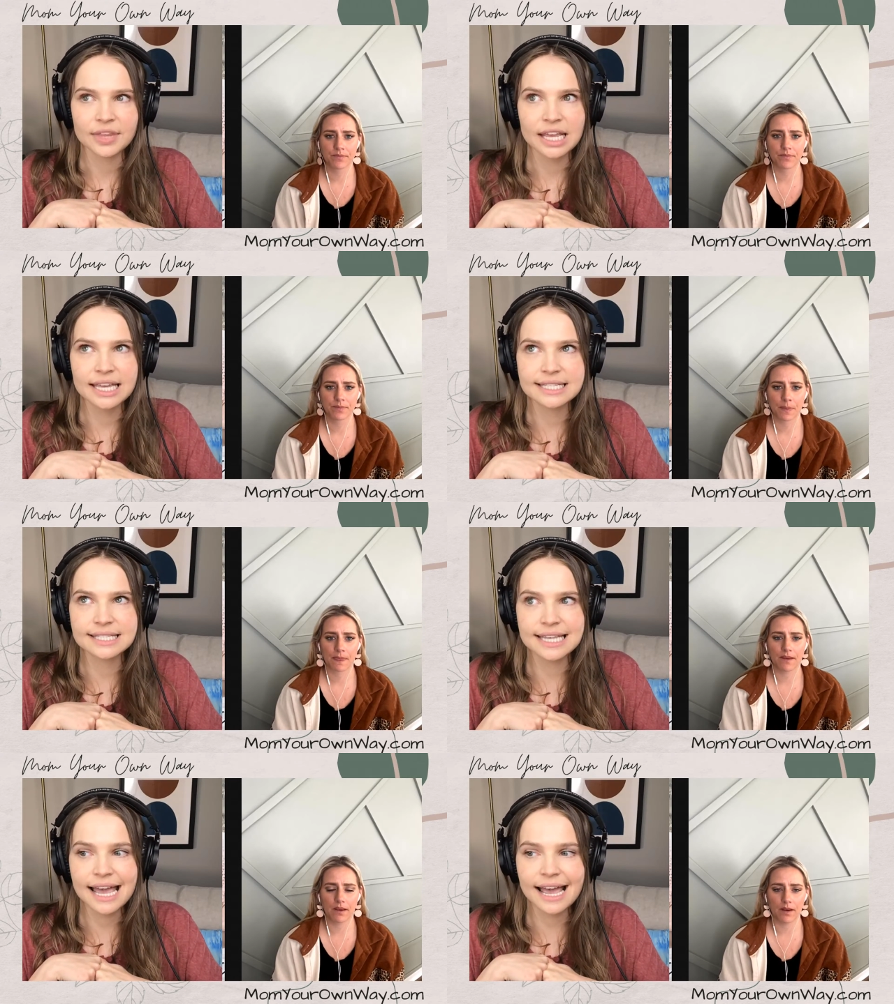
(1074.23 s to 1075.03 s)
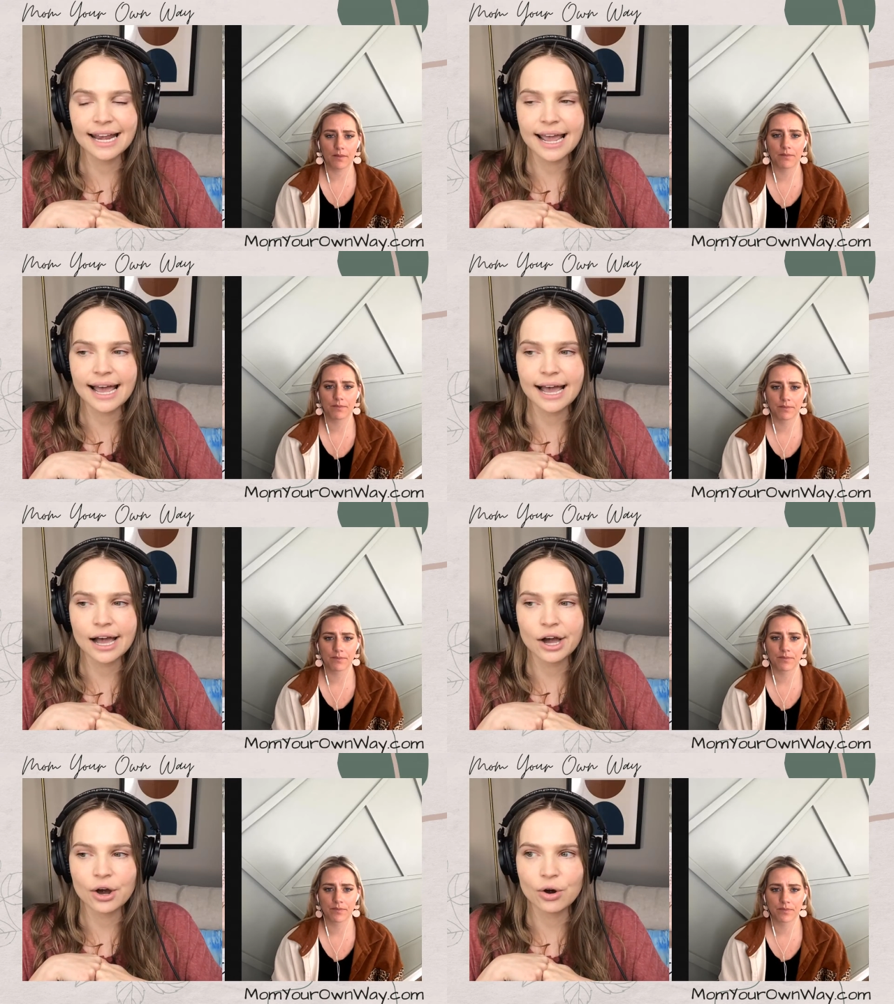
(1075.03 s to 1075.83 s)
Speaker 1: It's sad
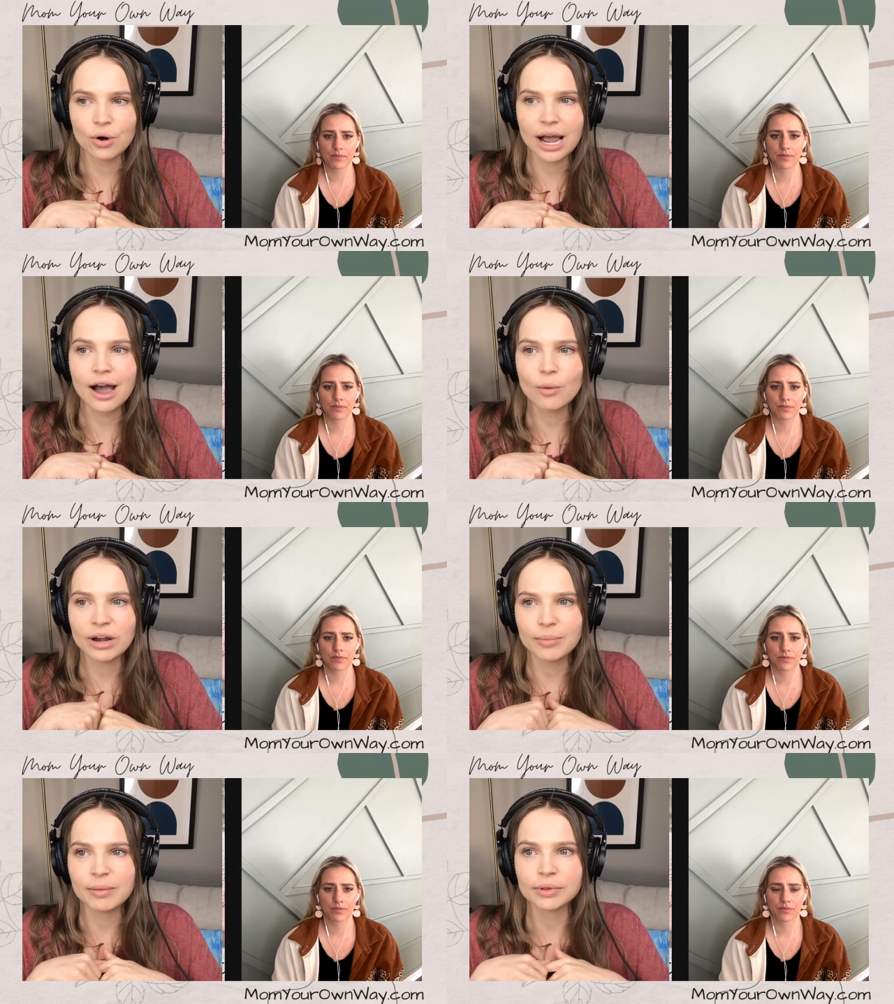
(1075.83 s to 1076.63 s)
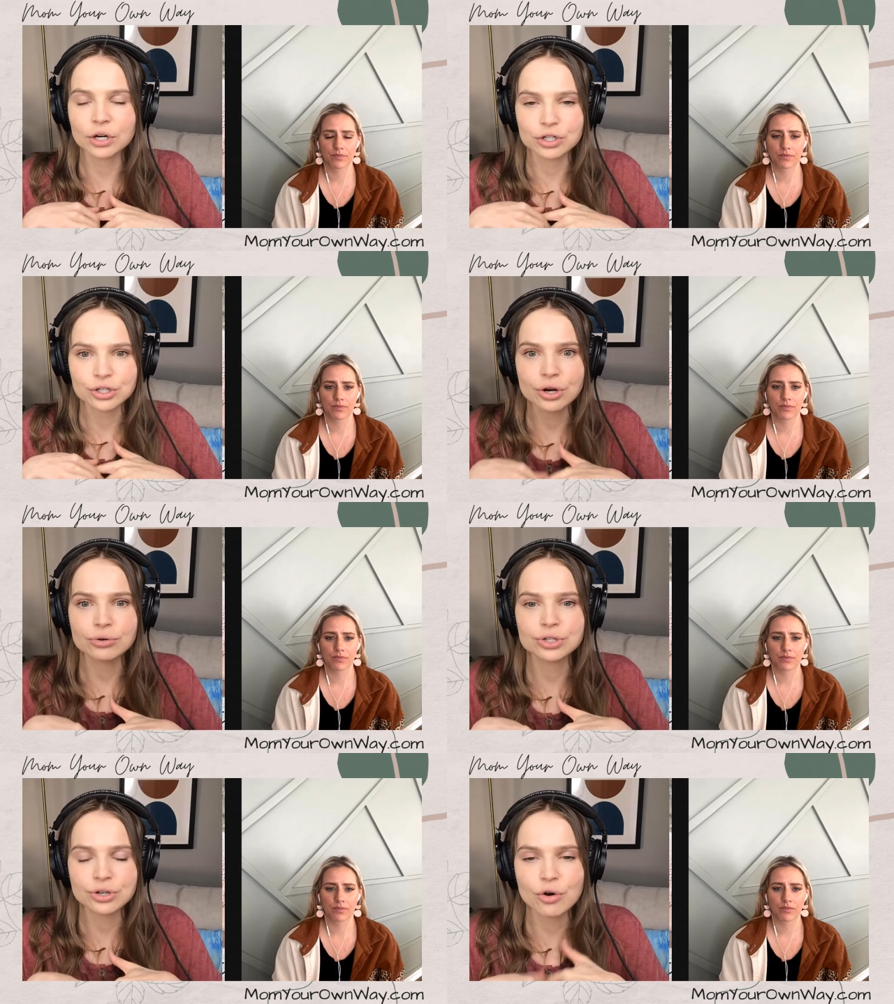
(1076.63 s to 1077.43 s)
how how many people are so,
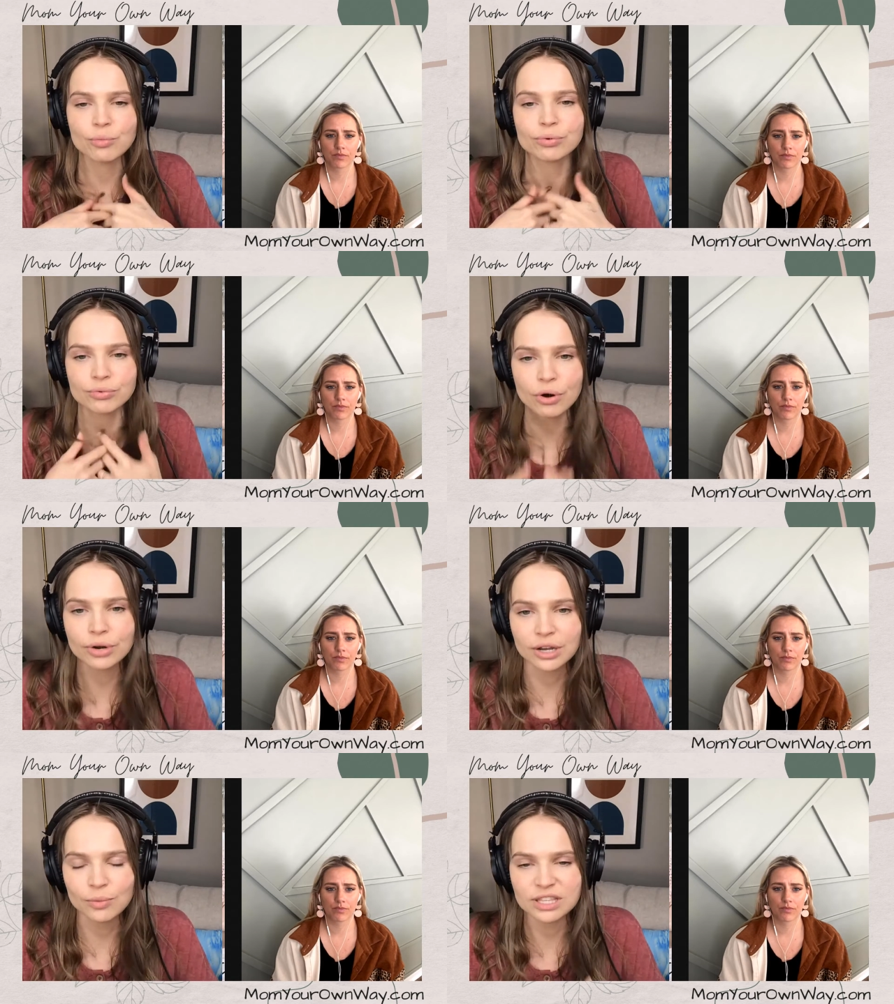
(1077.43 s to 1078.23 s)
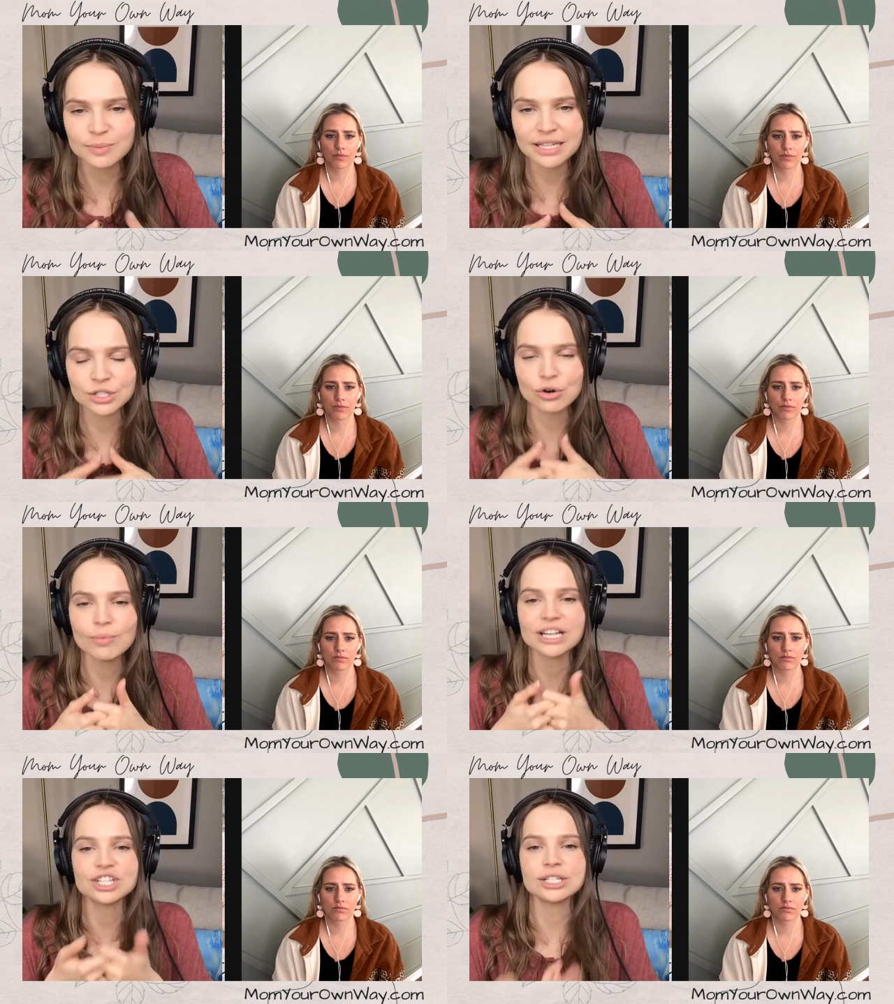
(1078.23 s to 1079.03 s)
so broken. We spend so
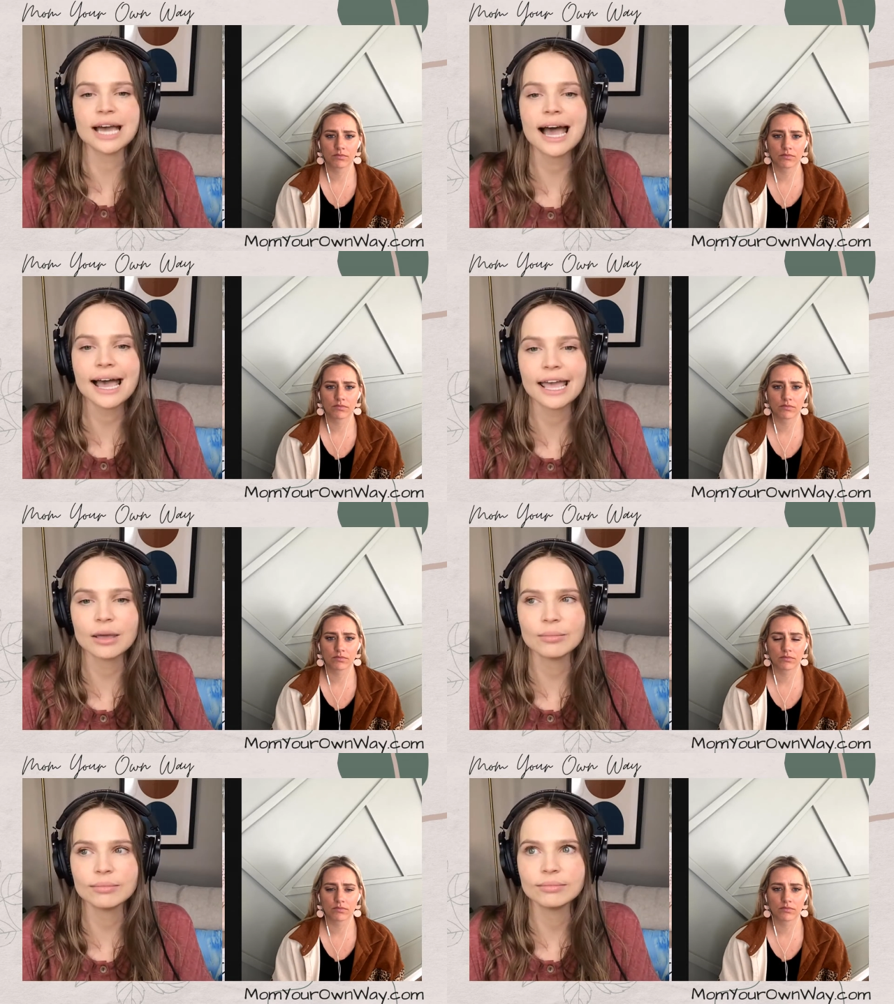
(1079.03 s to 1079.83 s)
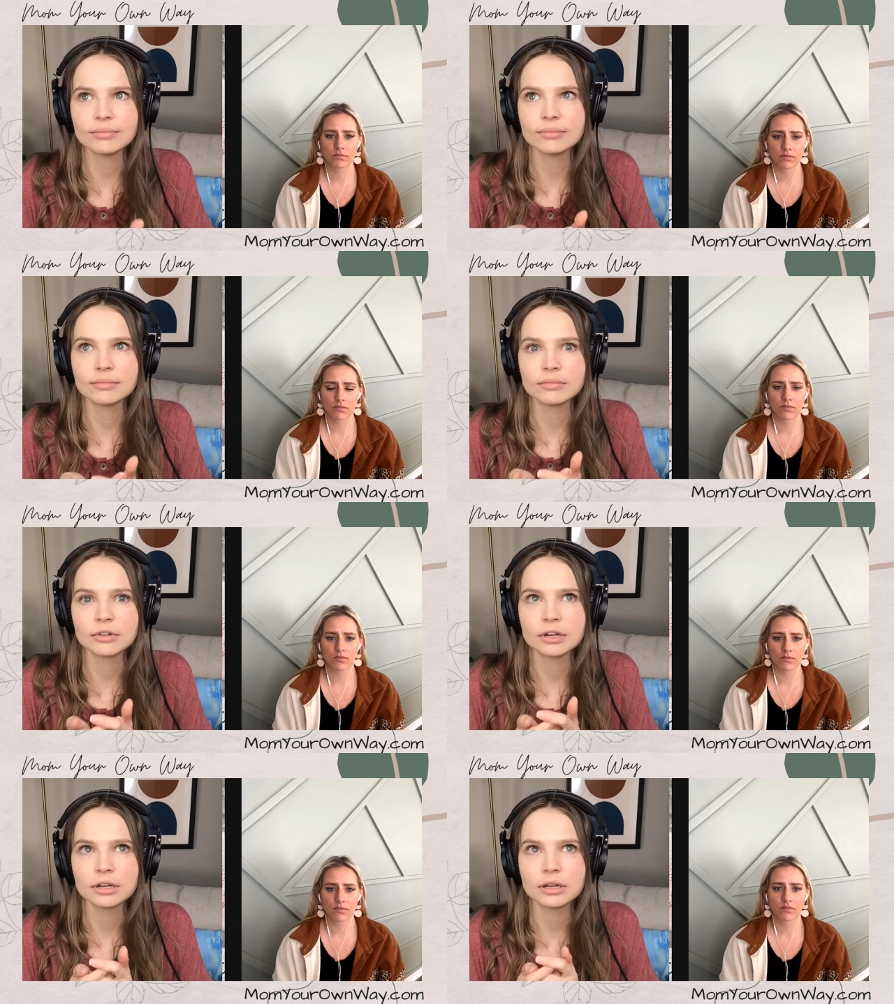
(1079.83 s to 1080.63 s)
much time
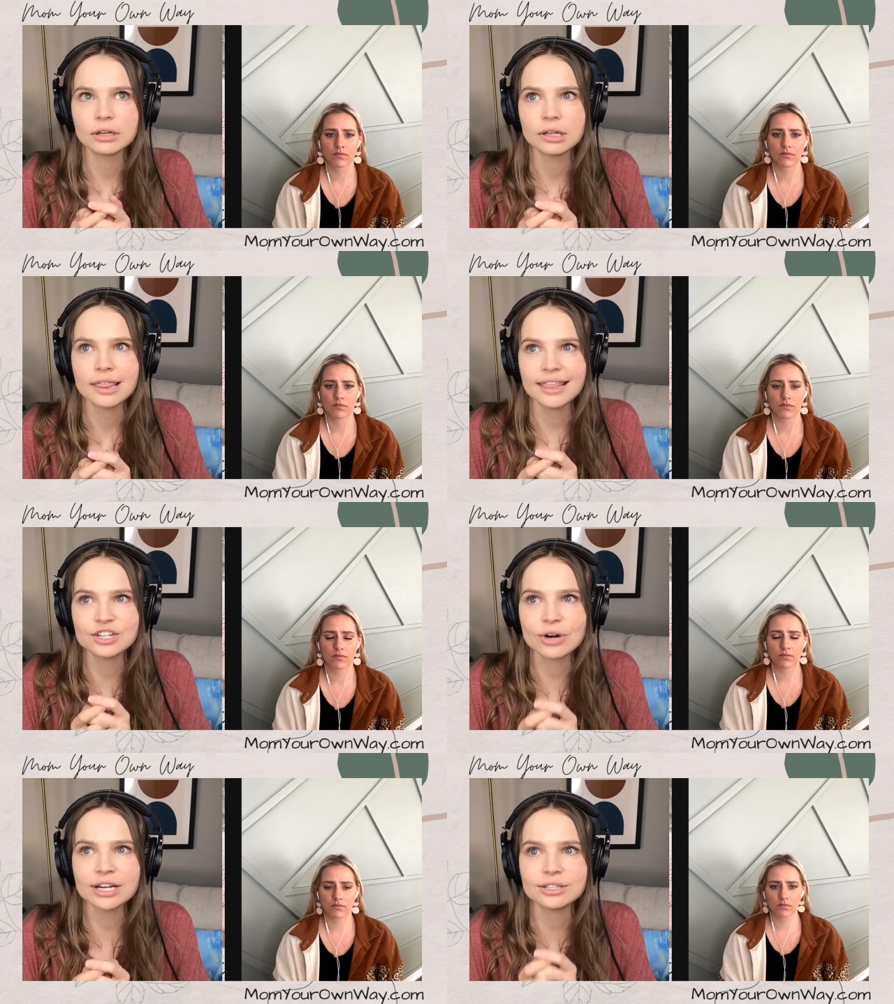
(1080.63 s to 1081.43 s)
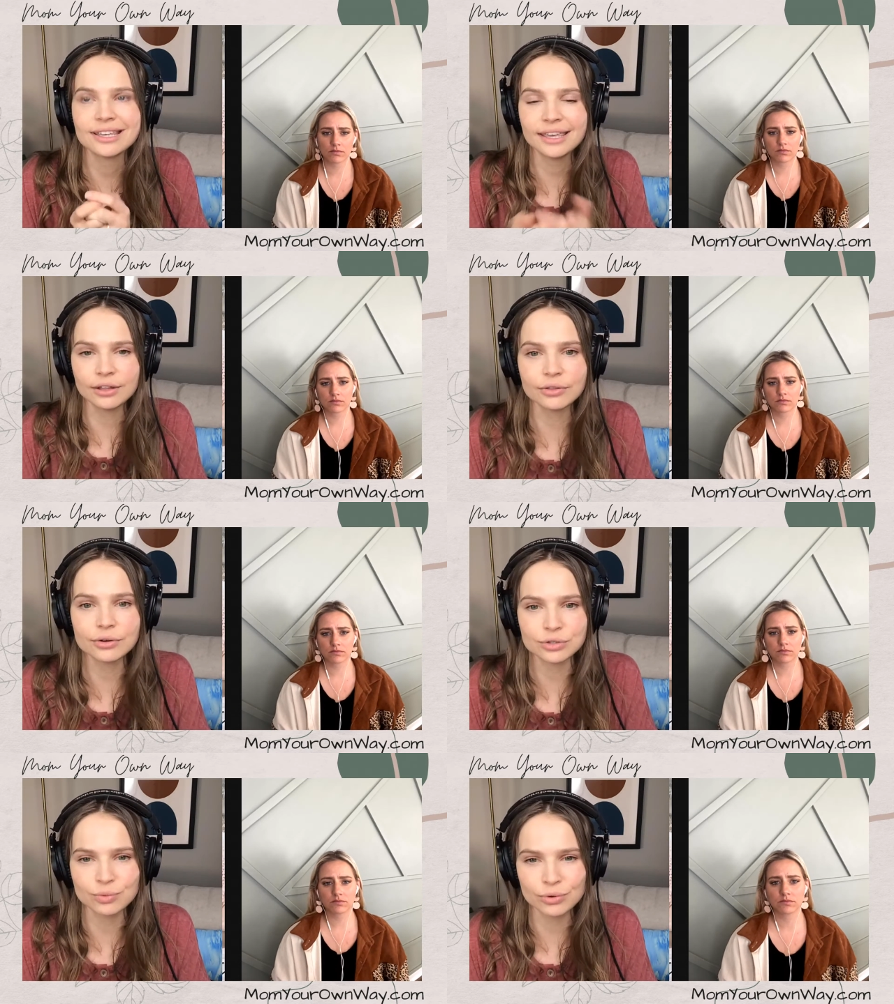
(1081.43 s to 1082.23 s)
than trying to heal
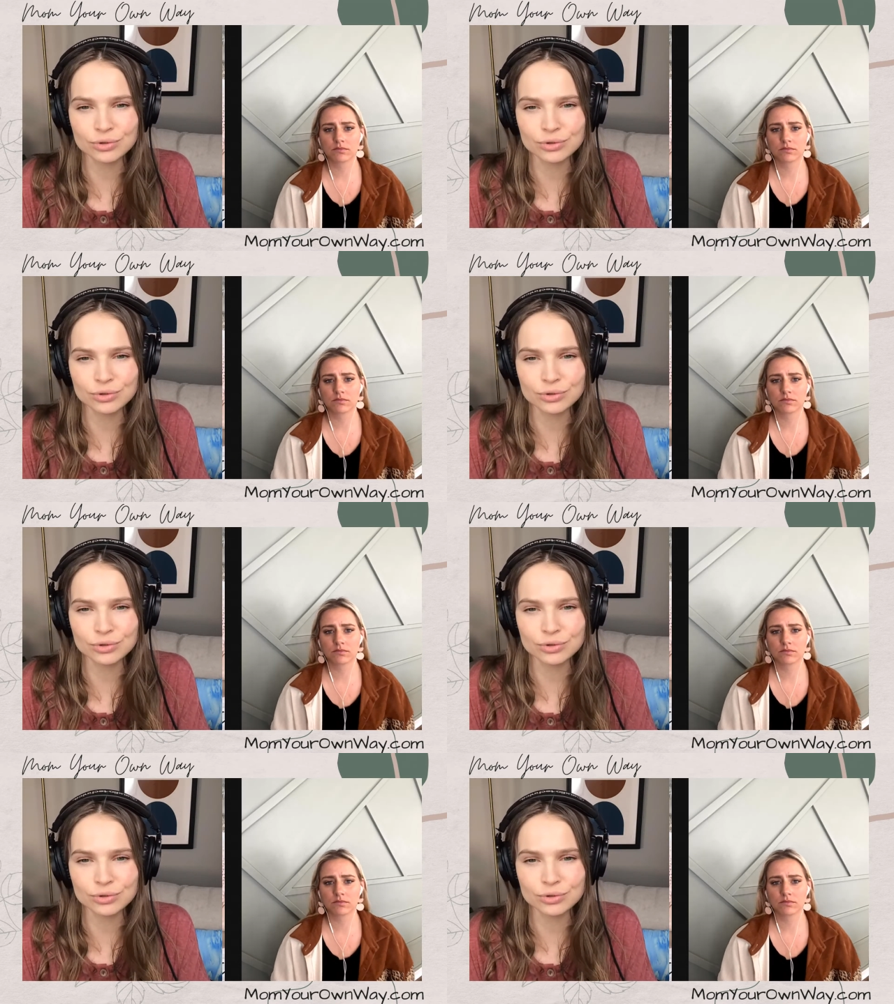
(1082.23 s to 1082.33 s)
those wounds